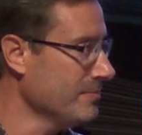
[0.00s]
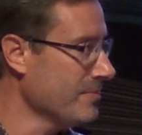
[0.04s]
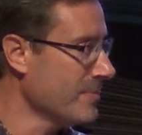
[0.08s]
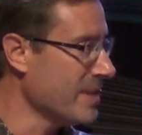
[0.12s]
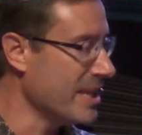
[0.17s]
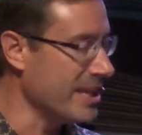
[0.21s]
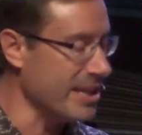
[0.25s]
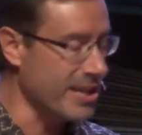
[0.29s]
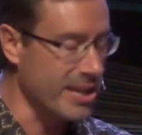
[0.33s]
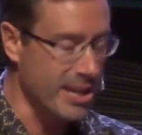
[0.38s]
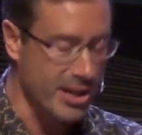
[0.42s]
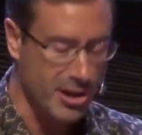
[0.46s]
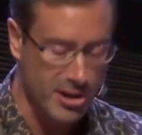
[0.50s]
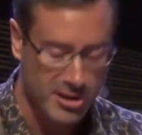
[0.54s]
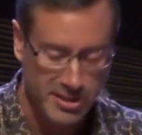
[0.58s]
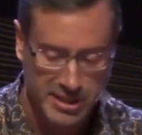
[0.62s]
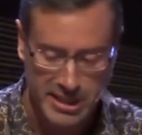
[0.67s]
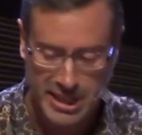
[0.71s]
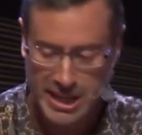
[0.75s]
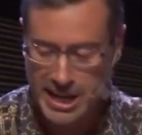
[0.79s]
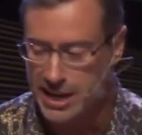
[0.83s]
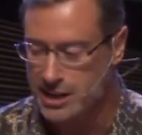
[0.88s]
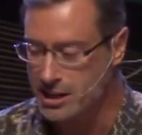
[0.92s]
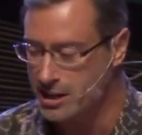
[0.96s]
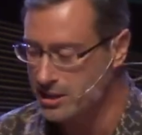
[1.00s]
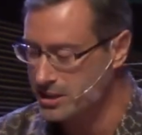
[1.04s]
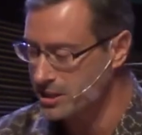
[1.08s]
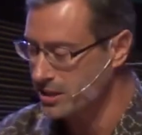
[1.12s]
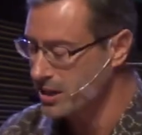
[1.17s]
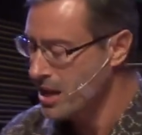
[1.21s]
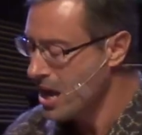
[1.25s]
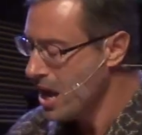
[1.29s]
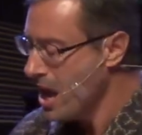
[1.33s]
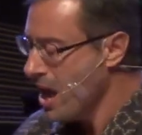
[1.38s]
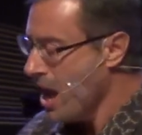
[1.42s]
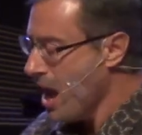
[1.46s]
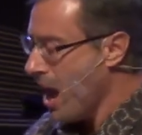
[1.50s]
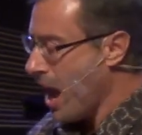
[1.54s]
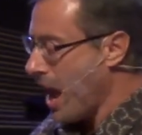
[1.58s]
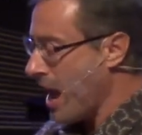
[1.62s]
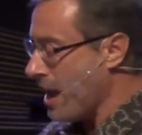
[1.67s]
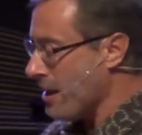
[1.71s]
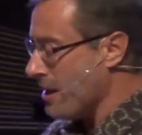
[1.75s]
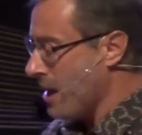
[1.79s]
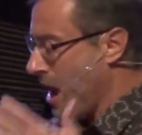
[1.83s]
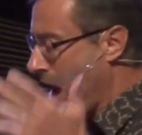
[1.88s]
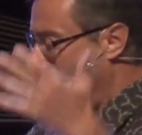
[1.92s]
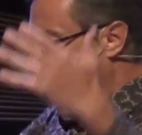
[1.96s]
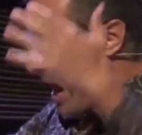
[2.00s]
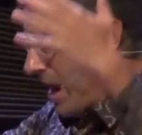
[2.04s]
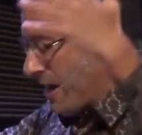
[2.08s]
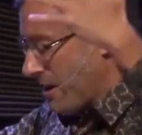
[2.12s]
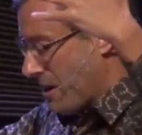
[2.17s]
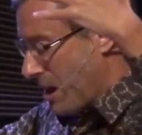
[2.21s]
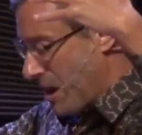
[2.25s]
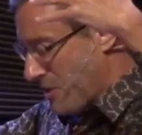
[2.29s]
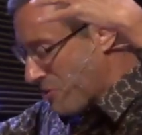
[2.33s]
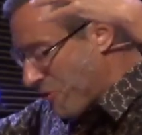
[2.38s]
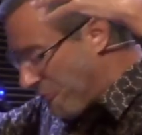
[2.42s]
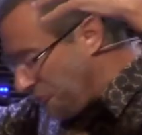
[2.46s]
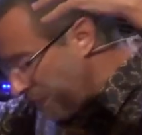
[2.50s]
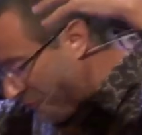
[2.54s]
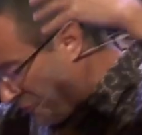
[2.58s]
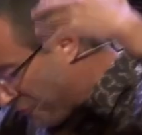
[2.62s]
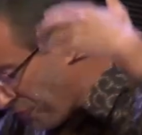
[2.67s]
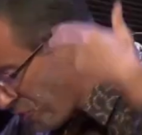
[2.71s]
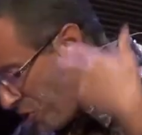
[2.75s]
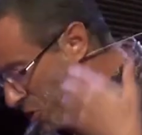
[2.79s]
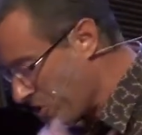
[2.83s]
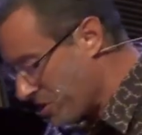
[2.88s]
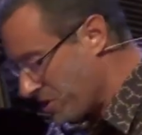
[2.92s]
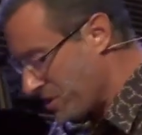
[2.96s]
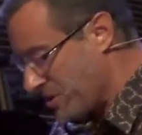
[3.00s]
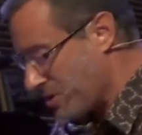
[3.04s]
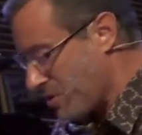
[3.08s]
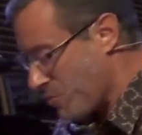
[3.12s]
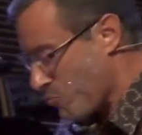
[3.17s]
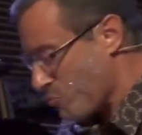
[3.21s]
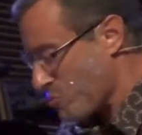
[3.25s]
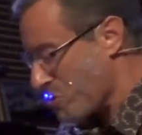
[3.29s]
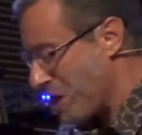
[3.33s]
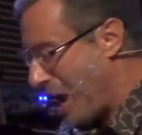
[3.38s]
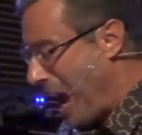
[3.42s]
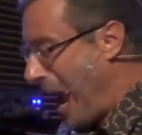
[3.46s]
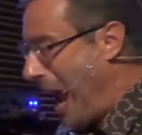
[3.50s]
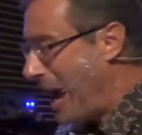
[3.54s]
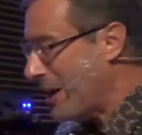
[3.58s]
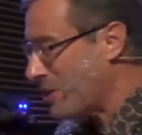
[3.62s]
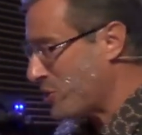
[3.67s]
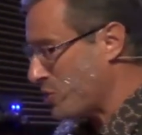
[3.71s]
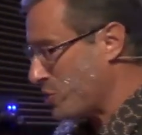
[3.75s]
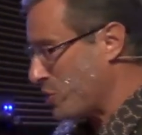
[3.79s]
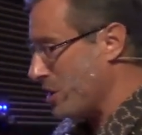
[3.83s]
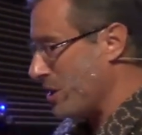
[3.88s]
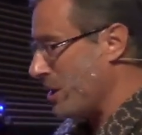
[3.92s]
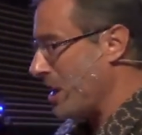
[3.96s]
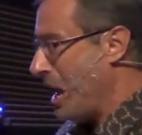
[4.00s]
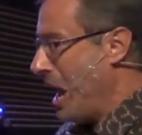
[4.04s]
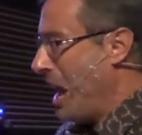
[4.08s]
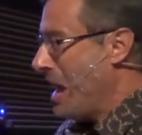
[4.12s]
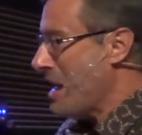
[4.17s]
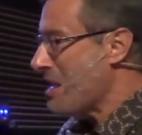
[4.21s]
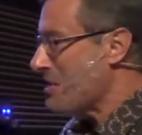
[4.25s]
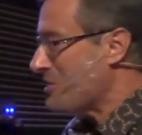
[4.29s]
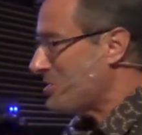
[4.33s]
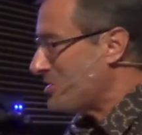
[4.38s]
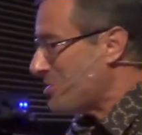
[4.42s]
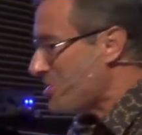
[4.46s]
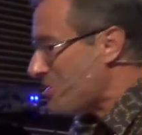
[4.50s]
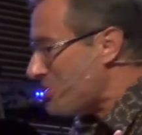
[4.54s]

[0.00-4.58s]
He hears the edict, and the first reaction is to